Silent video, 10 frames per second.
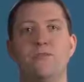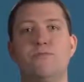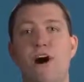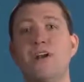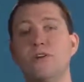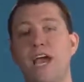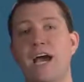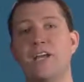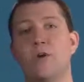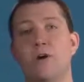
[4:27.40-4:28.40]
The final
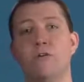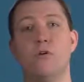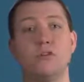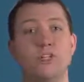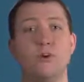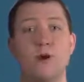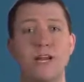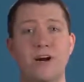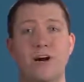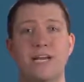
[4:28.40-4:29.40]
category you're going to
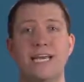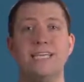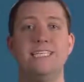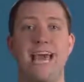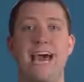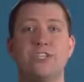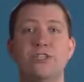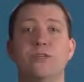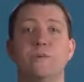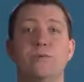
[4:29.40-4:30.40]
grade on is
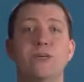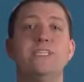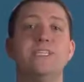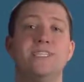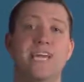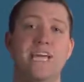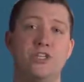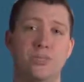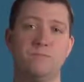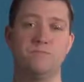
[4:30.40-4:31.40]
actually the
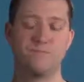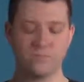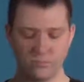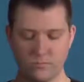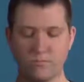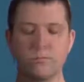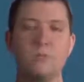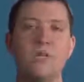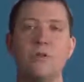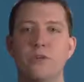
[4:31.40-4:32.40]
presentation.
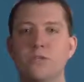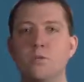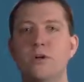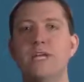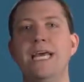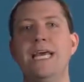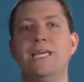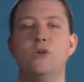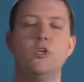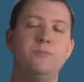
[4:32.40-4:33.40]
Now this one
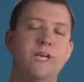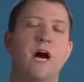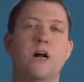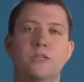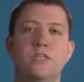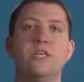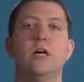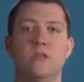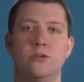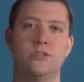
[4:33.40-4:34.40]
is going to be honestly
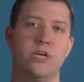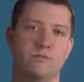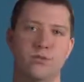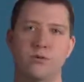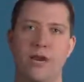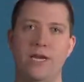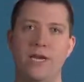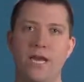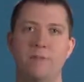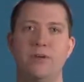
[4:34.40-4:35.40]
a little tough to grade
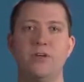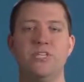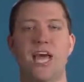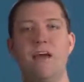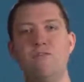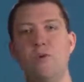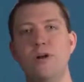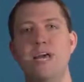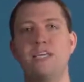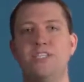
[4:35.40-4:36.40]
because
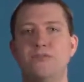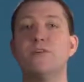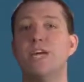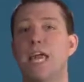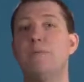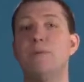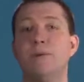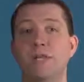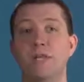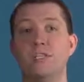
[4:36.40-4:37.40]
everyone has different
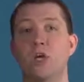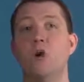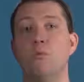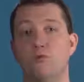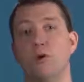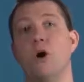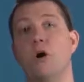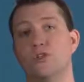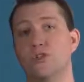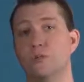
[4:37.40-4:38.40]
capabilities with
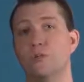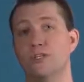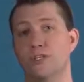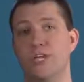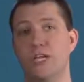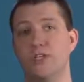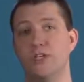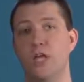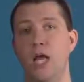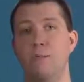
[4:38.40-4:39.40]
regards to the presentation.
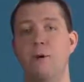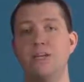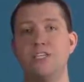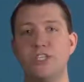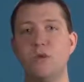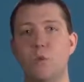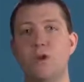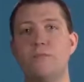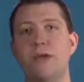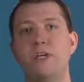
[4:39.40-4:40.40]
But I still
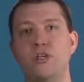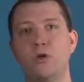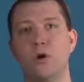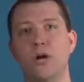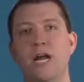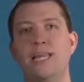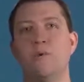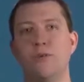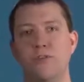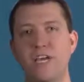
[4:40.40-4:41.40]
want to make sure that
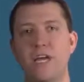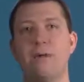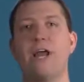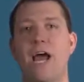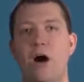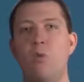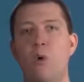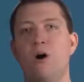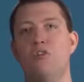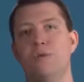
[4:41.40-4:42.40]
we're thinking about how
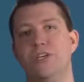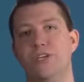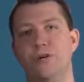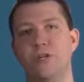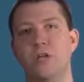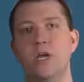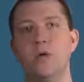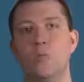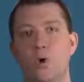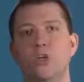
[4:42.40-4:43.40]
well the material
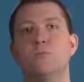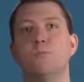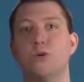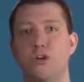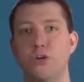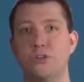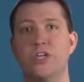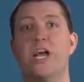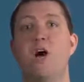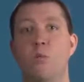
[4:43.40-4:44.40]
was
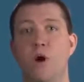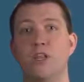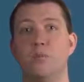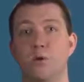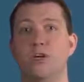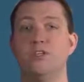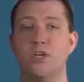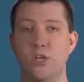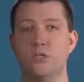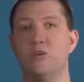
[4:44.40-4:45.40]
produced and how well it
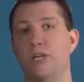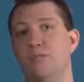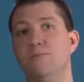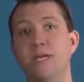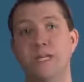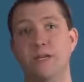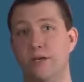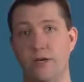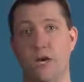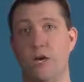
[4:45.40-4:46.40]
was transmitted
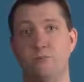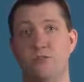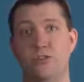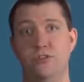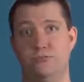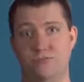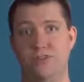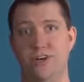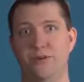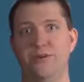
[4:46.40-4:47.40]

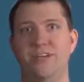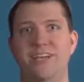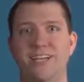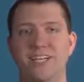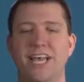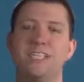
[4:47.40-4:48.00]
in a